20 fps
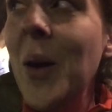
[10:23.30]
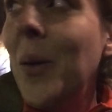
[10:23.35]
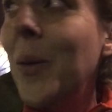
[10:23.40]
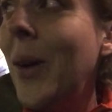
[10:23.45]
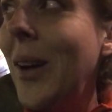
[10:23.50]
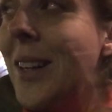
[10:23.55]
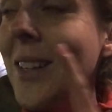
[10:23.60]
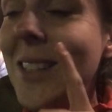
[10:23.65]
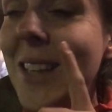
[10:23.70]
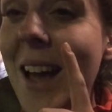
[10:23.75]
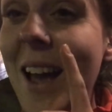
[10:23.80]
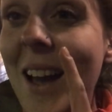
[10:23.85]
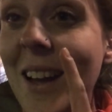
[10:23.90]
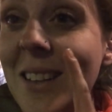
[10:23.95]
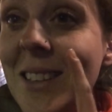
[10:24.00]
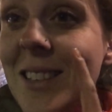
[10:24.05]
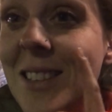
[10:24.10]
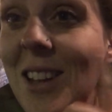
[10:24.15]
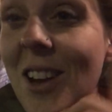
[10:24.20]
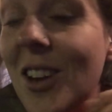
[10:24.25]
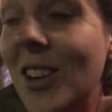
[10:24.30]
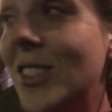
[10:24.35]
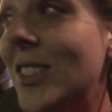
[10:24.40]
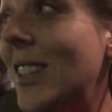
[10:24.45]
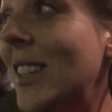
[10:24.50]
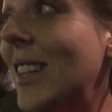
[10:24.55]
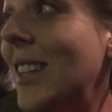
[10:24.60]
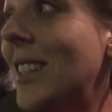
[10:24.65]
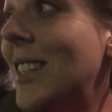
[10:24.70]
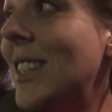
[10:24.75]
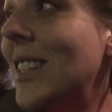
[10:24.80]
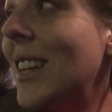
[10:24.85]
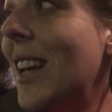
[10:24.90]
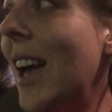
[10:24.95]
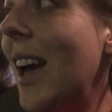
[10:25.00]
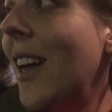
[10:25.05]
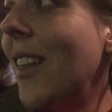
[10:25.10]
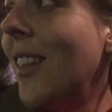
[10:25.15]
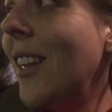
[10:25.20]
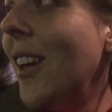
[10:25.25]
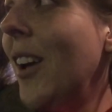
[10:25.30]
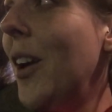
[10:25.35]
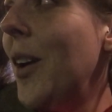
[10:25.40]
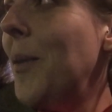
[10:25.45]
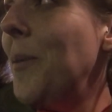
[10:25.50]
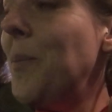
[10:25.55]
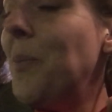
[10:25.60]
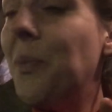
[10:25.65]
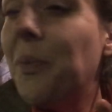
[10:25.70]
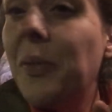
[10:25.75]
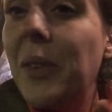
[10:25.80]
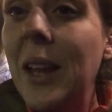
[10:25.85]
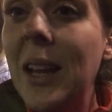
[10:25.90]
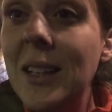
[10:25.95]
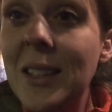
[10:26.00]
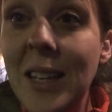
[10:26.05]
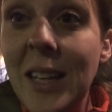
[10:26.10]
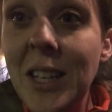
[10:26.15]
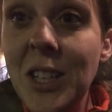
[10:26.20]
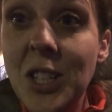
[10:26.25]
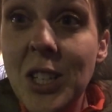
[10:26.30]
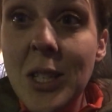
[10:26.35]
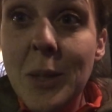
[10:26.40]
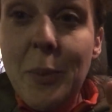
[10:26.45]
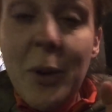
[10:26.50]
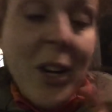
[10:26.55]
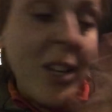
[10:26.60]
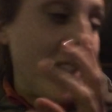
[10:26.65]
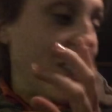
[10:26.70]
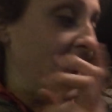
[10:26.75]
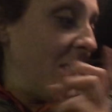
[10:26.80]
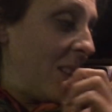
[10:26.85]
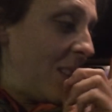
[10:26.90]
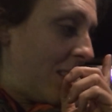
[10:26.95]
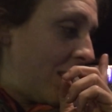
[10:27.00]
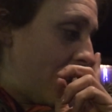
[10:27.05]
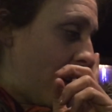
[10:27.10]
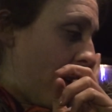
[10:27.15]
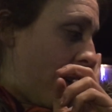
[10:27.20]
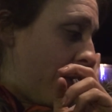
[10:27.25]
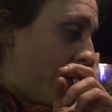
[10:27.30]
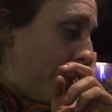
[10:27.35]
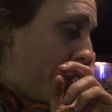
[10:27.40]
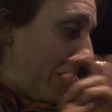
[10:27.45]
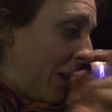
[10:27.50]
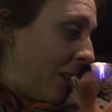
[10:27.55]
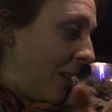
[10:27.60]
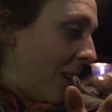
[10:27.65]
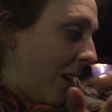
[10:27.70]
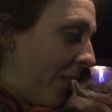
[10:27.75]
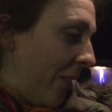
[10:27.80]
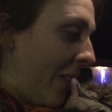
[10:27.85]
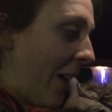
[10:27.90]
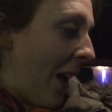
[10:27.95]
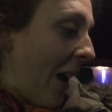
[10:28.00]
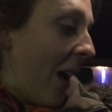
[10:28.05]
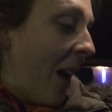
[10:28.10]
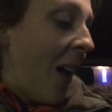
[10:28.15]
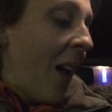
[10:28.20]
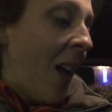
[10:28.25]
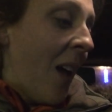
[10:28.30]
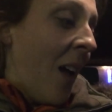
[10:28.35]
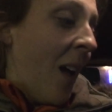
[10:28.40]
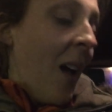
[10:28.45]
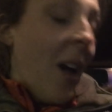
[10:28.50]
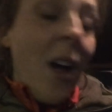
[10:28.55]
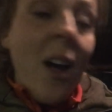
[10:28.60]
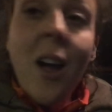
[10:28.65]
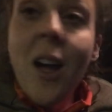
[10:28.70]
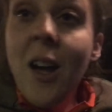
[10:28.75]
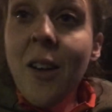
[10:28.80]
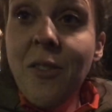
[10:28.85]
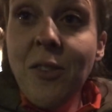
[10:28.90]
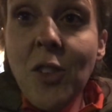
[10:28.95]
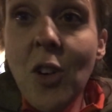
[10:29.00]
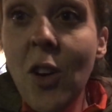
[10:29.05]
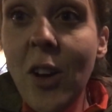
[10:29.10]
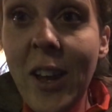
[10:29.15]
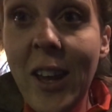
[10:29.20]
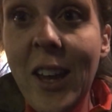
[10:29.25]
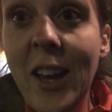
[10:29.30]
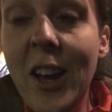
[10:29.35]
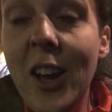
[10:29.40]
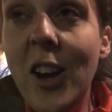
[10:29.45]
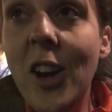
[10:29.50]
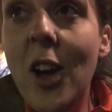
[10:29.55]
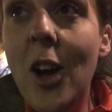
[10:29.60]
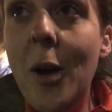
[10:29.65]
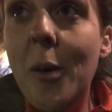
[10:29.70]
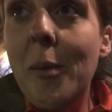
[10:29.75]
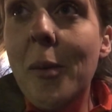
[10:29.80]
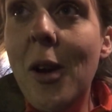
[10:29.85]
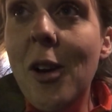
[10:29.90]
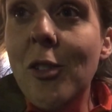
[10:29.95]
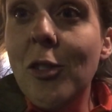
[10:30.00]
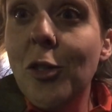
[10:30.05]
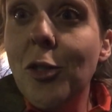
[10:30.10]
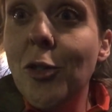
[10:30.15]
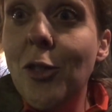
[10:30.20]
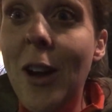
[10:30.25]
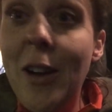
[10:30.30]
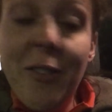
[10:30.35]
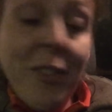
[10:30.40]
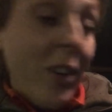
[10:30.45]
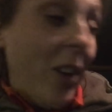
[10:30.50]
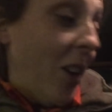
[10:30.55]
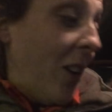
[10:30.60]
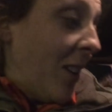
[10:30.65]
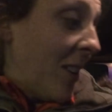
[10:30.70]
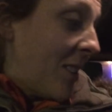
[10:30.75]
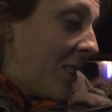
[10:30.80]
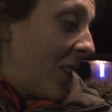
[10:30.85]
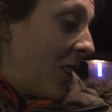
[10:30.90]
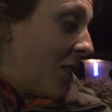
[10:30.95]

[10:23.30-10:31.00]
Went to Asda because I needed to get the teacher's present. So I've been and done that. I've not eaten, I'm ravenous.